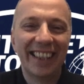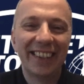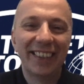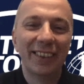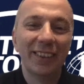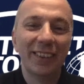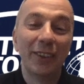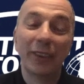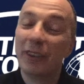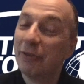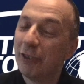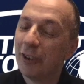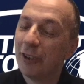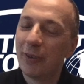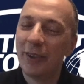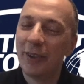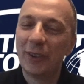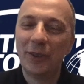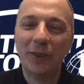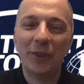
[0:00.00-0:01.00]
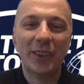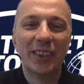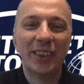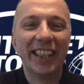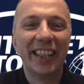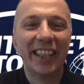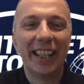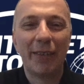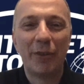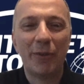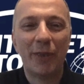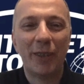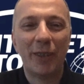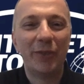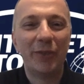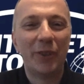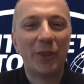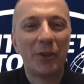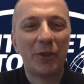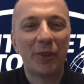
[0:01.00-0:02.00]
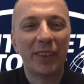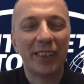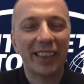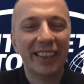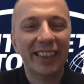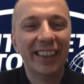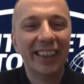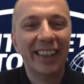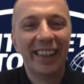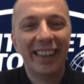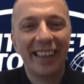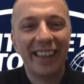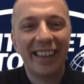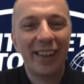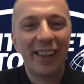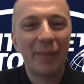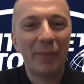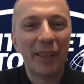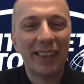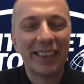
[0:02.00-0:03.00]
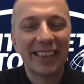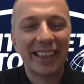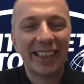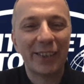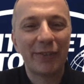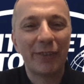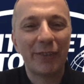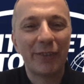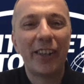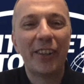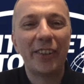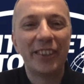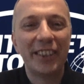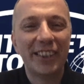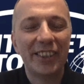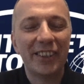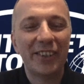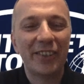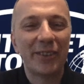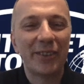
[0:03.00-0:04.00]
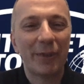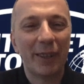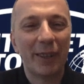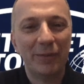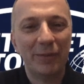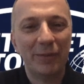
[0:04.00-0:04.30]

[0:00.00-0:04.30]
looking forward to seeing everyone virtually at SANSFIRE this year as well.